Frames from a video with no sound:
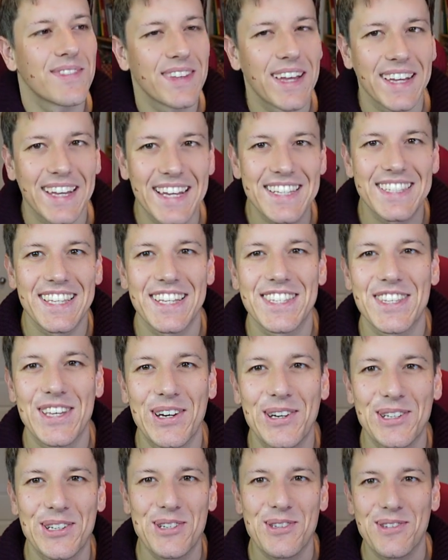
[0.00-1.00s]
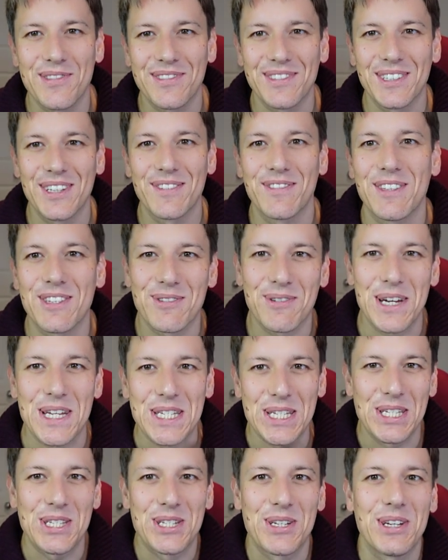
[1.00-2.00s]
I guess that's the hardest of these
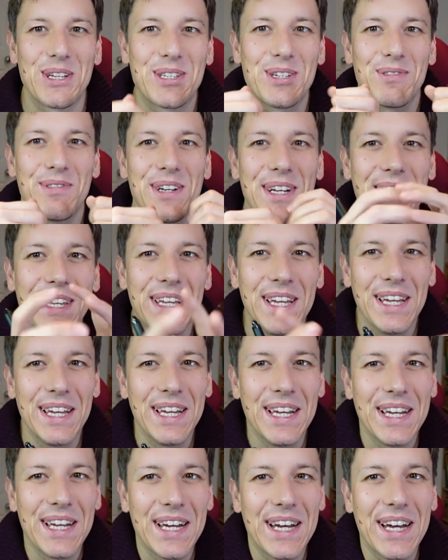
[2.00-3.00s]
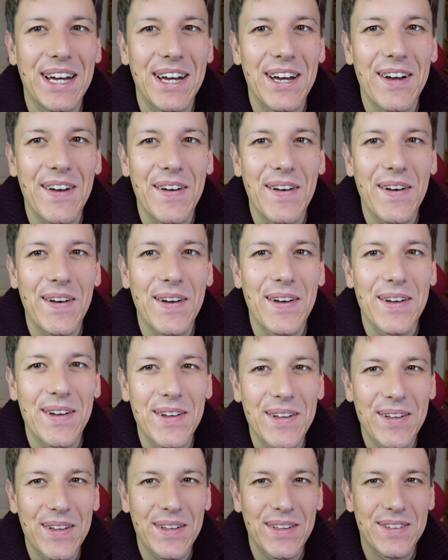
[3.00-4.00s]
questions to really
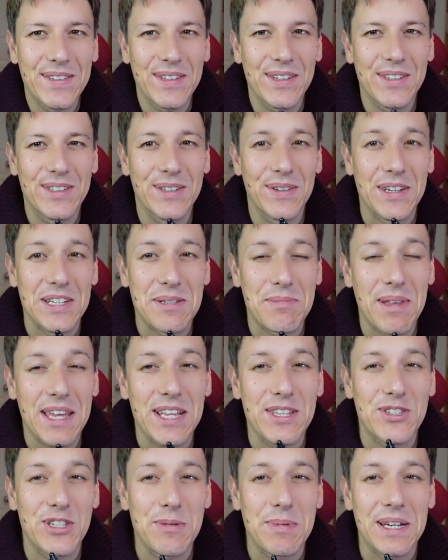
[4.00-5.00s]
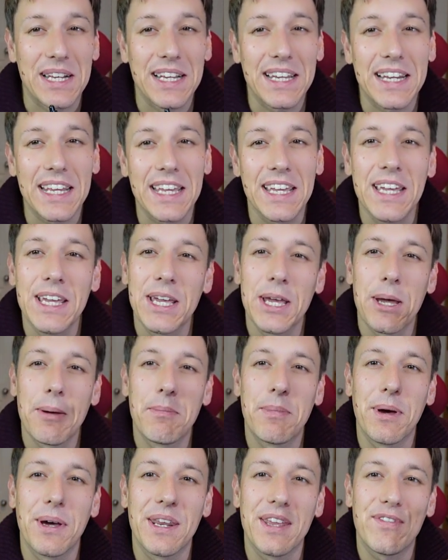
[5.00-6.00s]
to explain super clearly,
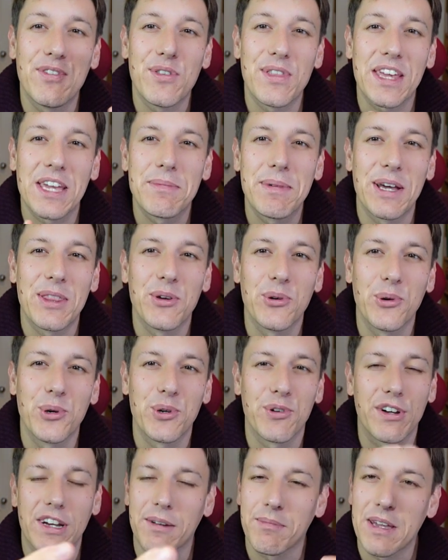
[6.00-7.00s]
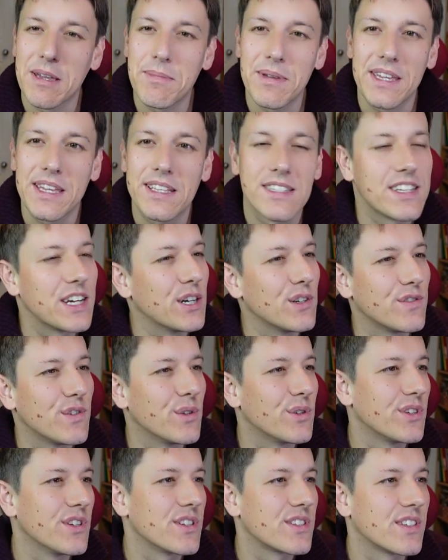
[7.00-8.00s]
but if you think about the ordering, maybe it's
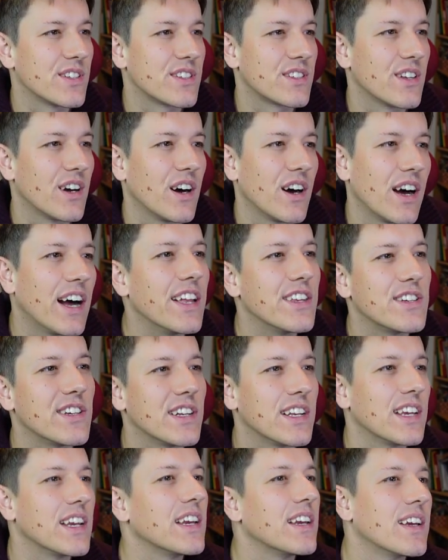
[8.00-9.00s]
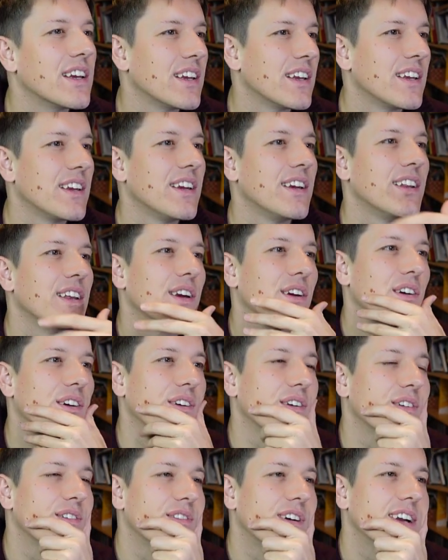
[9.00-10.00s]
helpful just to start actually,
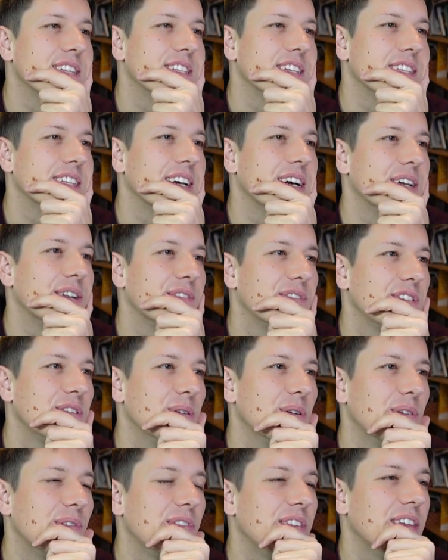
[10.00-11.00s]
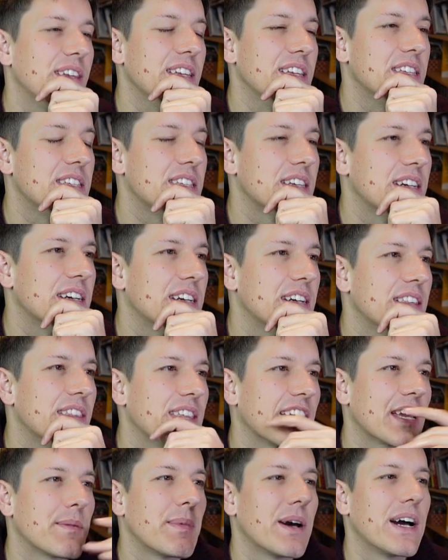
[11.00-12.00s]
writing down a few of these and
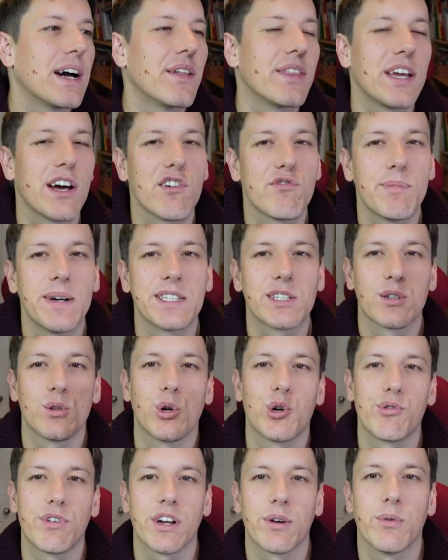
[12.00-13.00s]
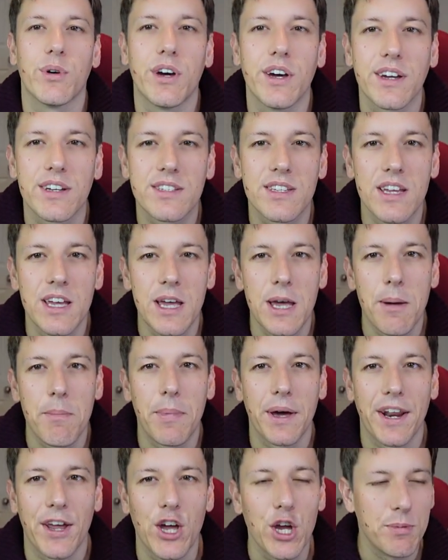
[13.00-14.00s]
think about how the alphabetical ordering works.
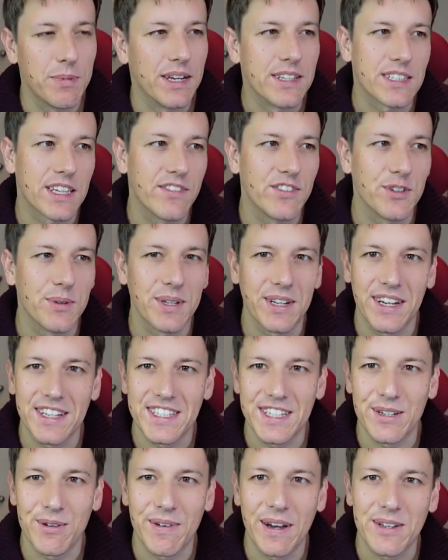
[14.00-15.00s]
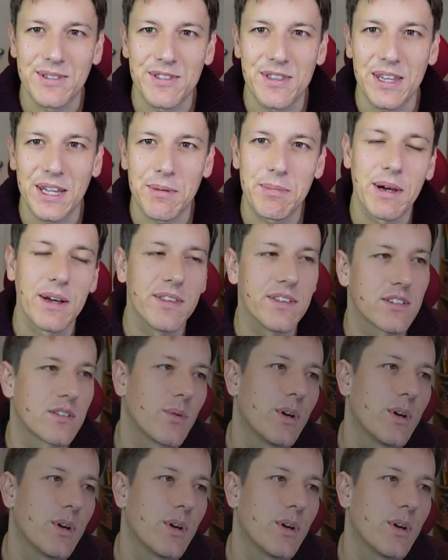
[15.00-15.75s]
But I hope that's given you an idea of how to think about this